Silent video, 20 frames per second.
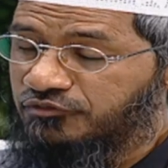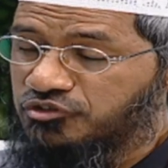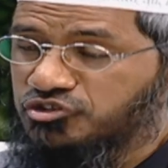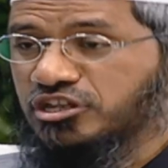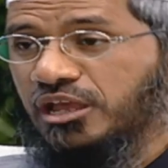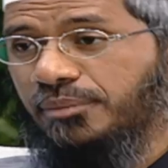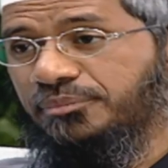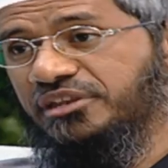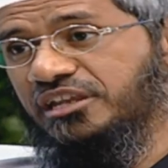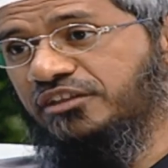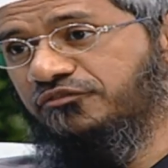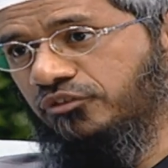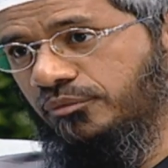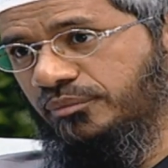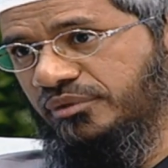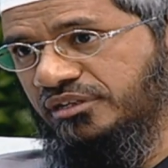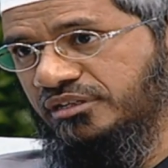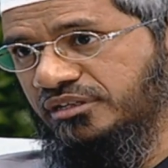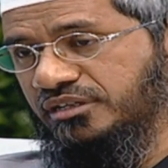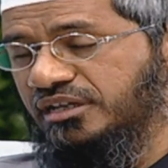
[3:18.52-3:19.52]
we should abstain
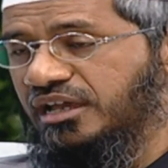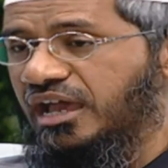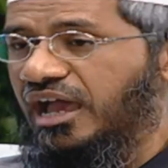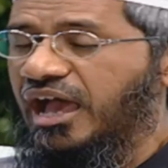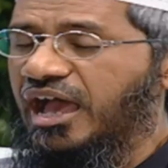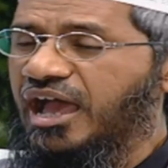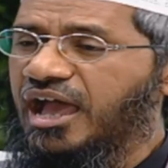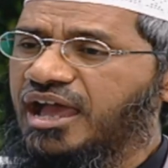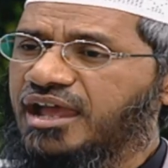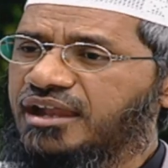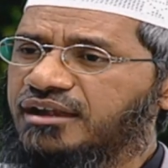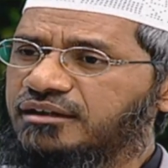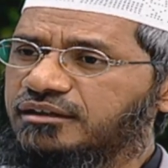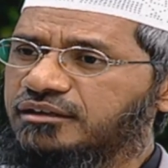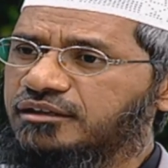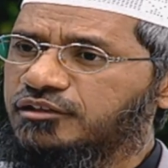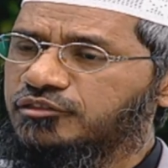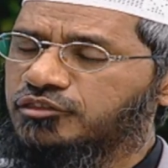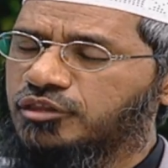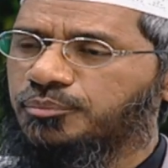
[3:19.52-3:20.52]
from it.
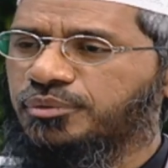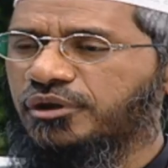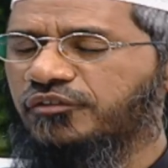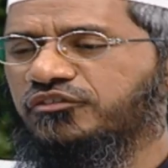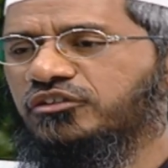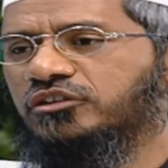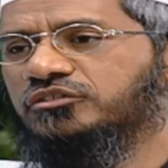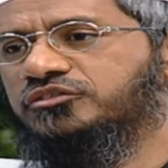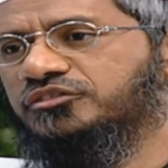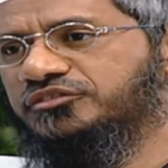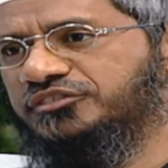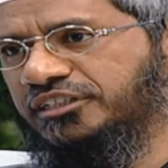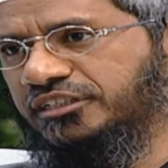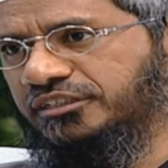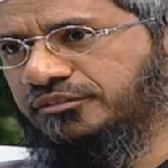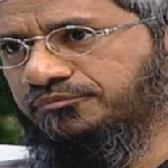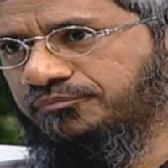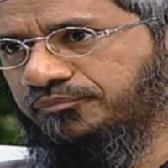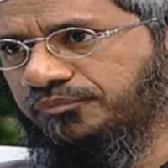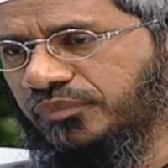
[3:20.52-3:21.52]
And the Prophet also
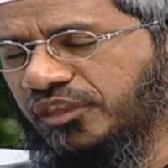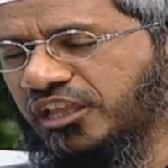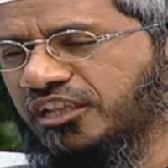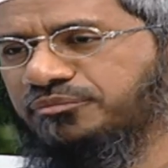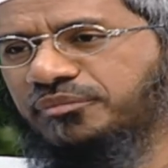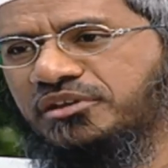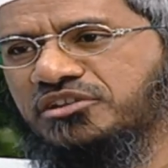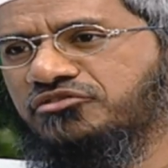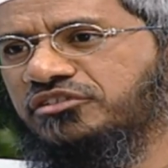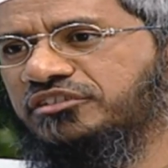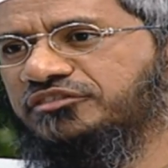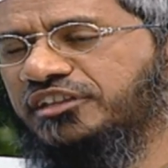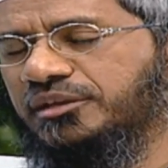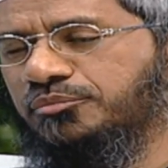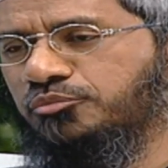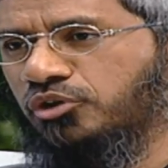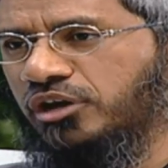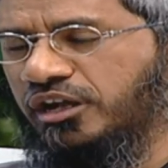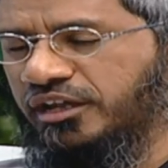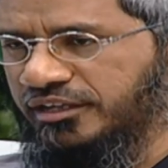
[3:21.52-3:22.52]
said, if mentioned
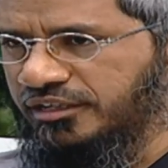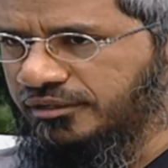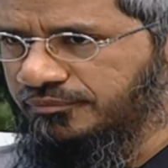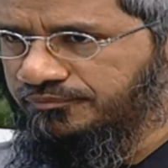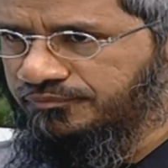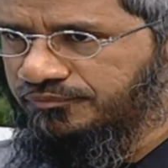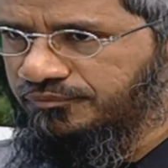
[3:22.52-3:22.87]
in Sahih Bukhari,